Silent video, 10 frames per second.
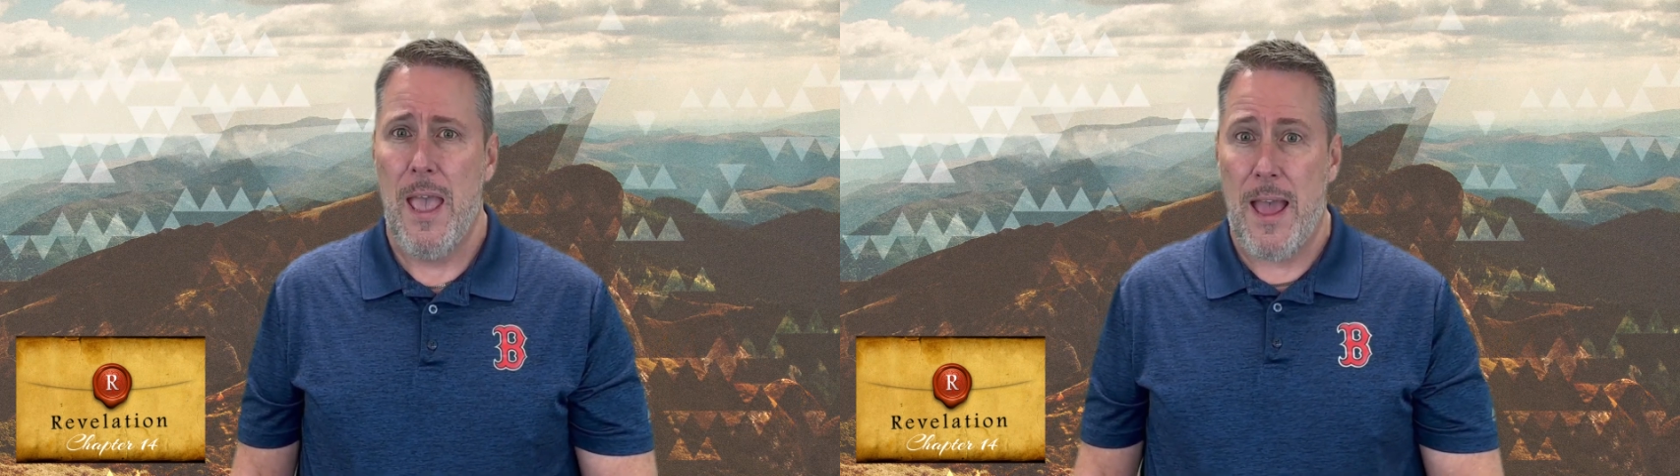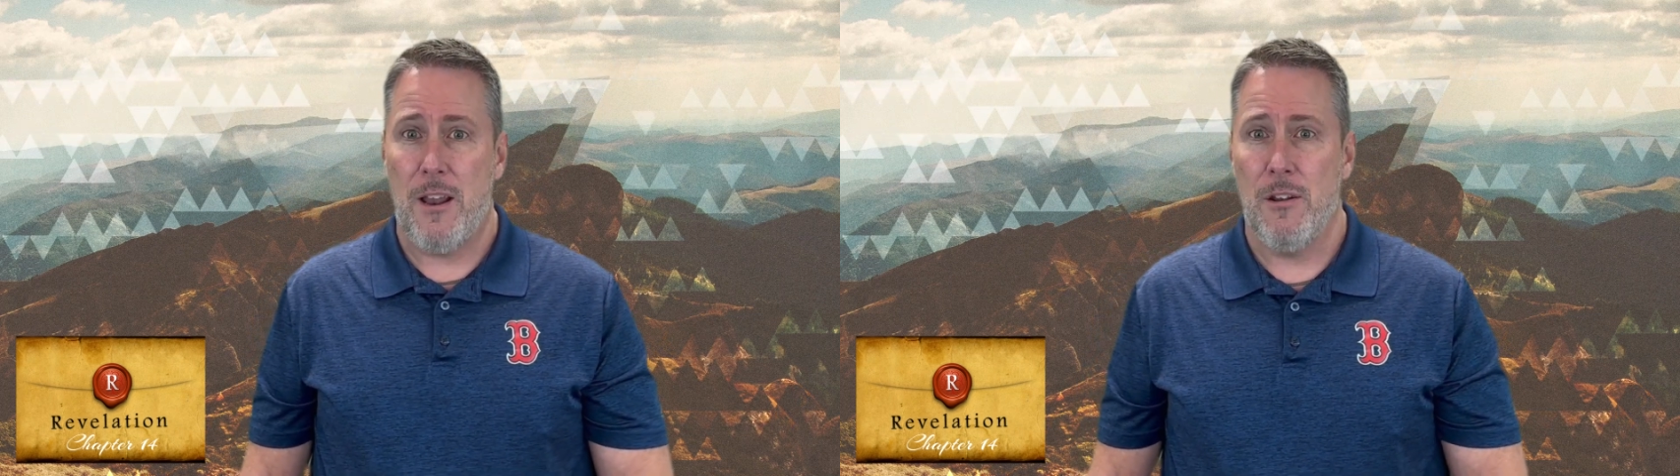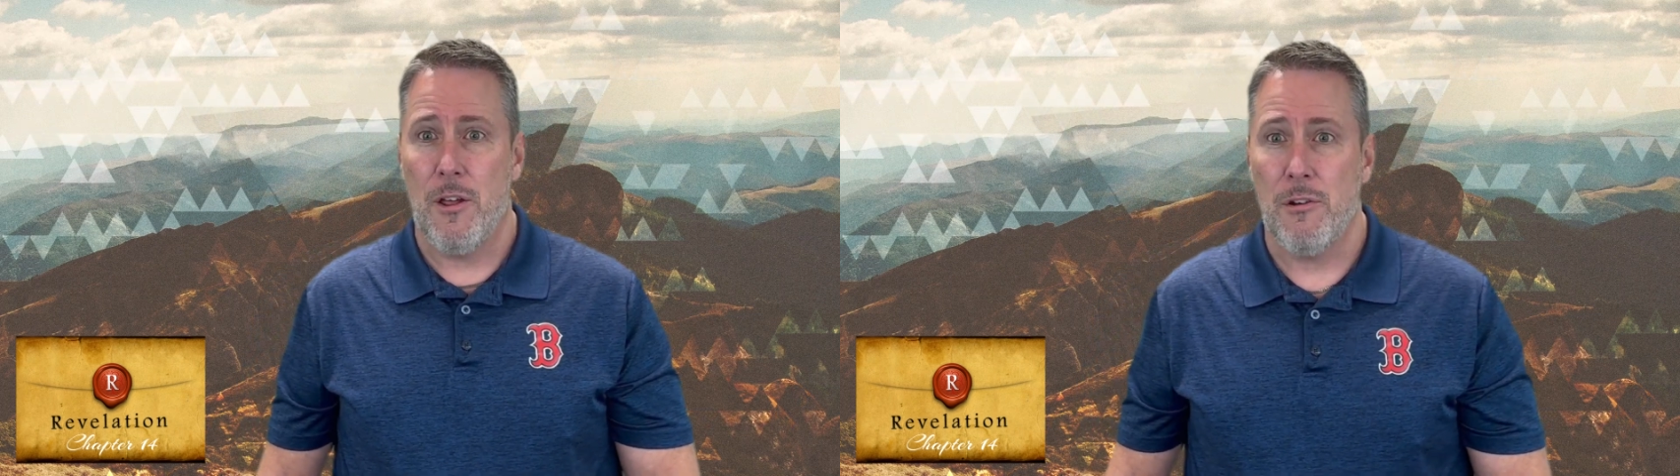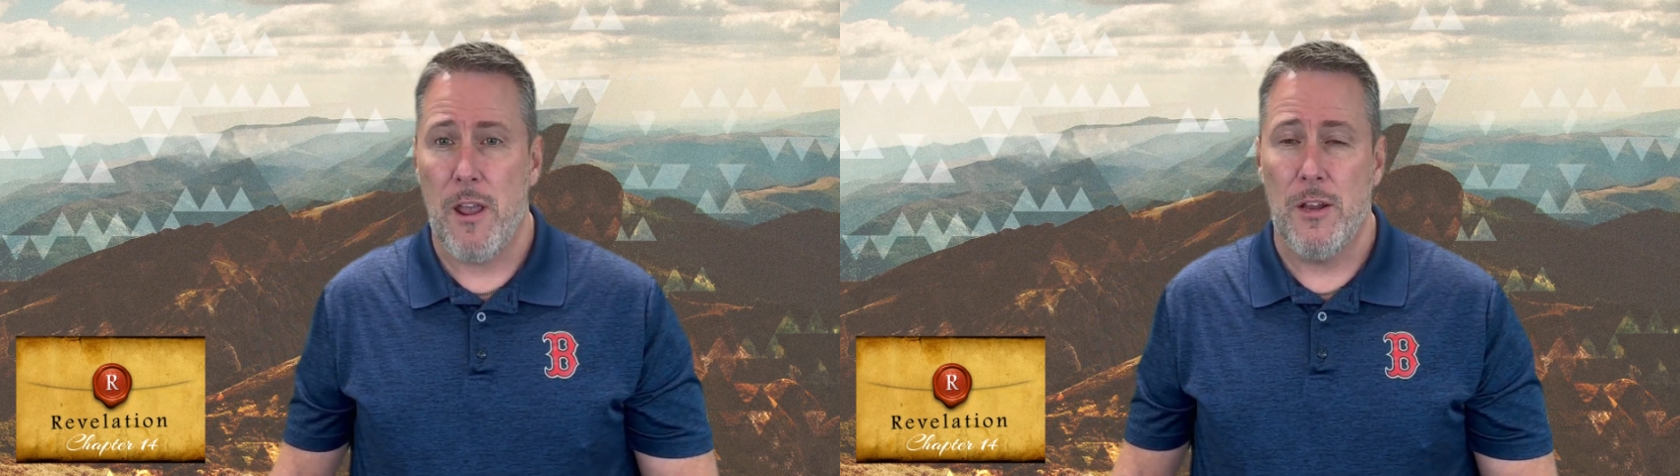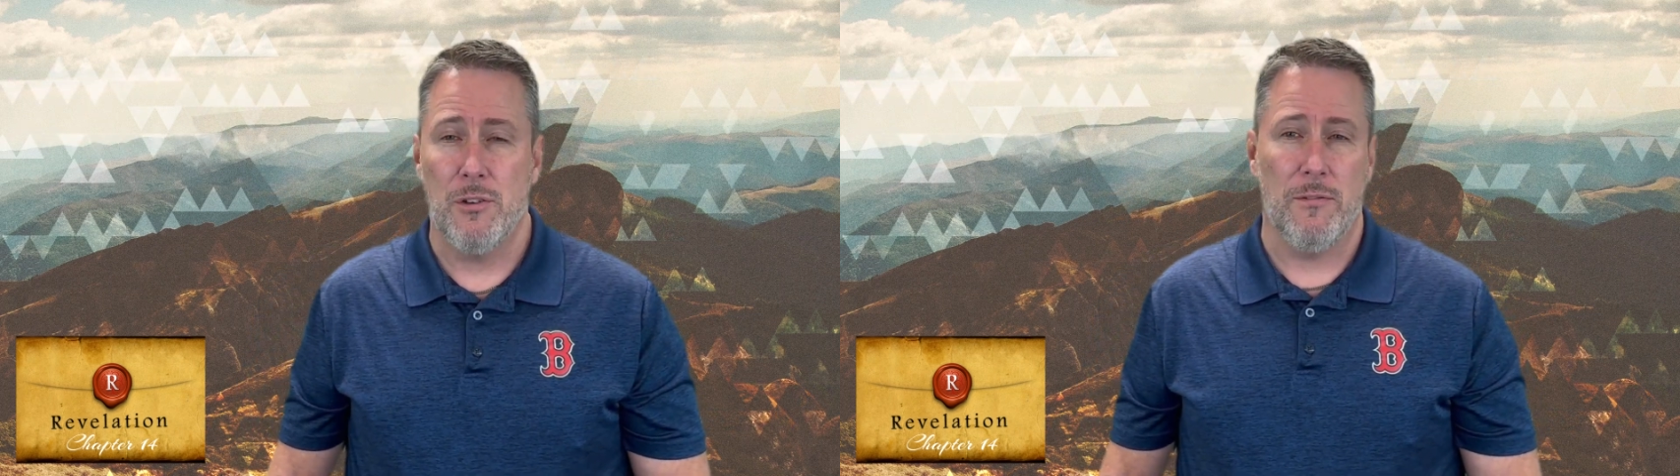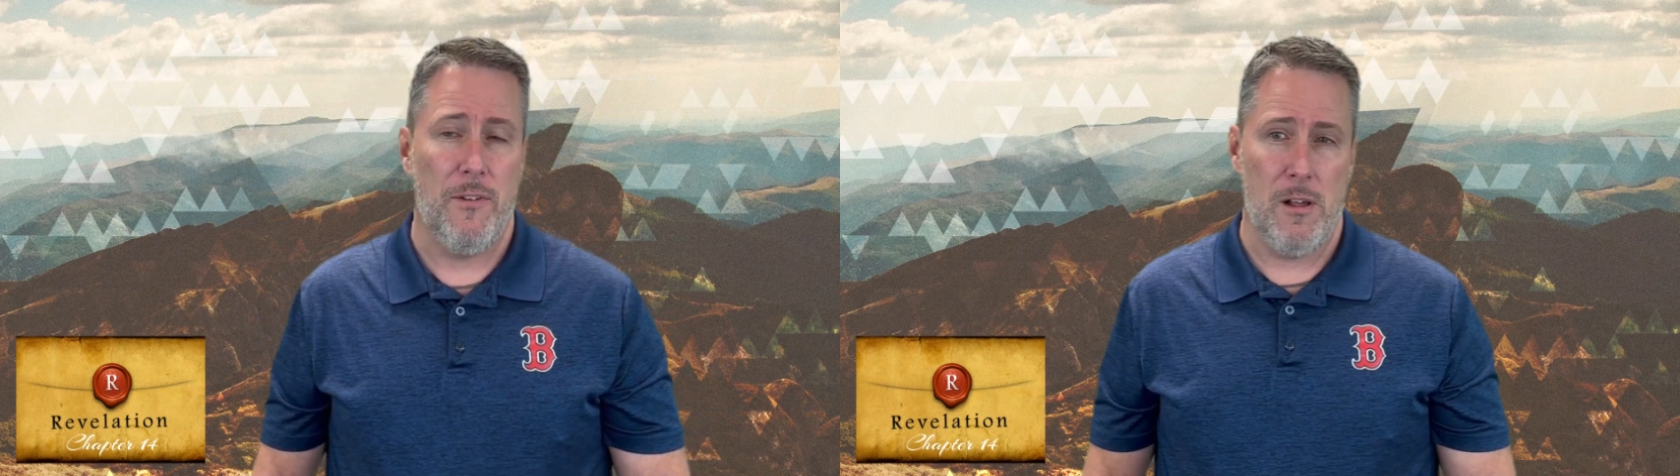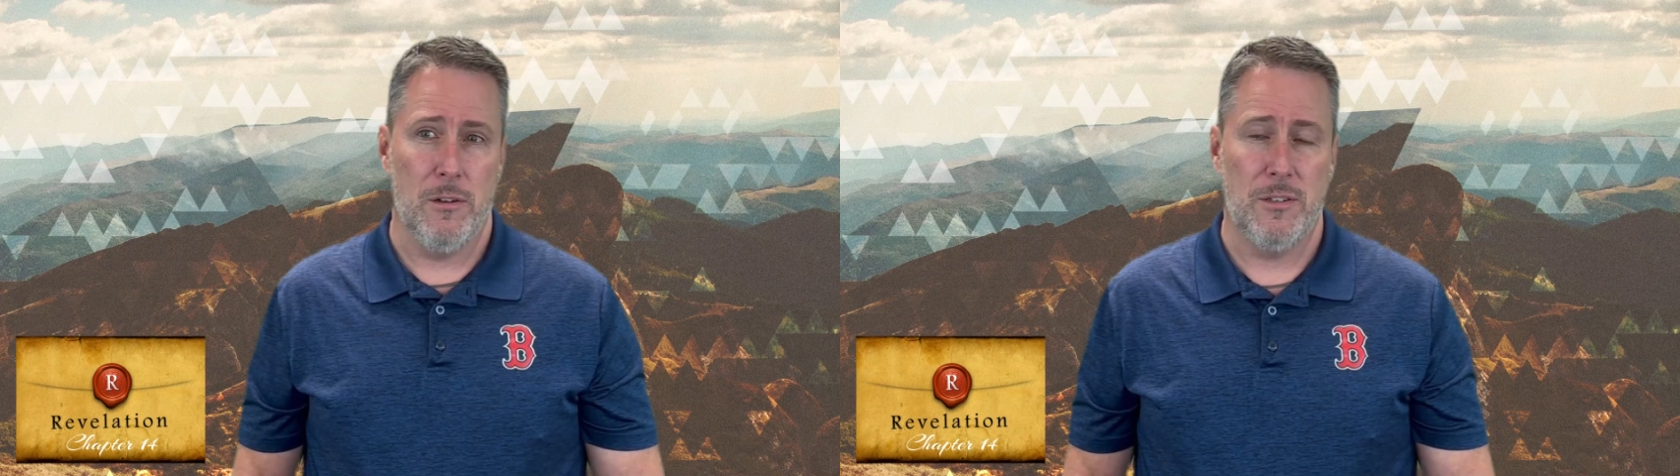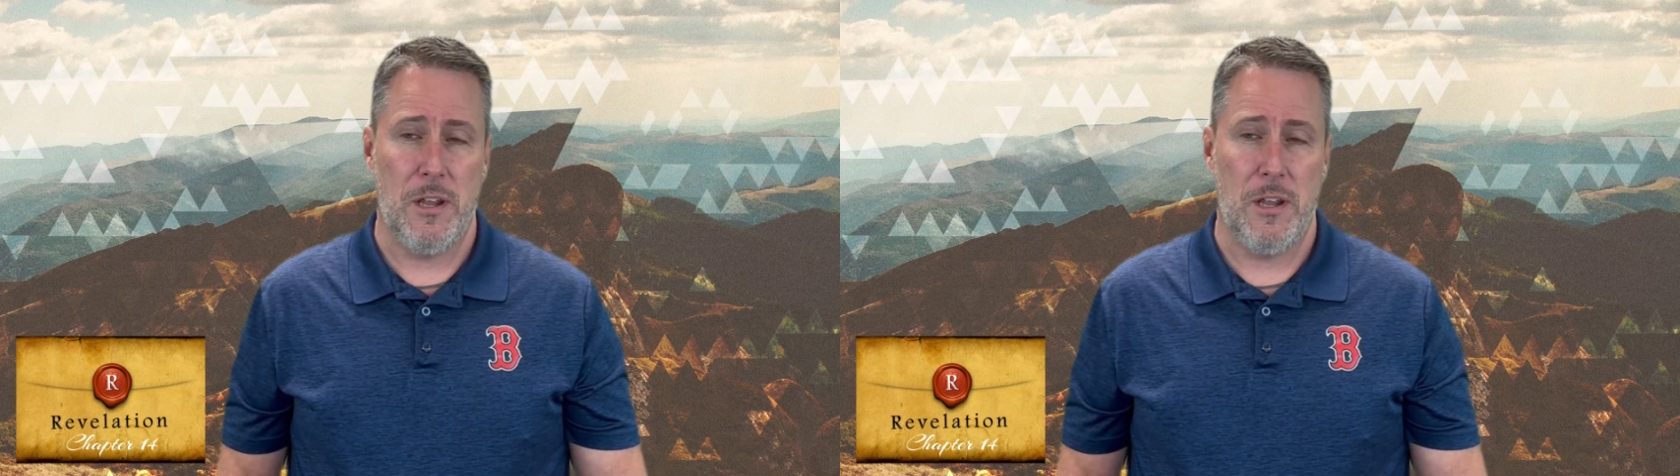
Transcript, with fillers: And another angel followed,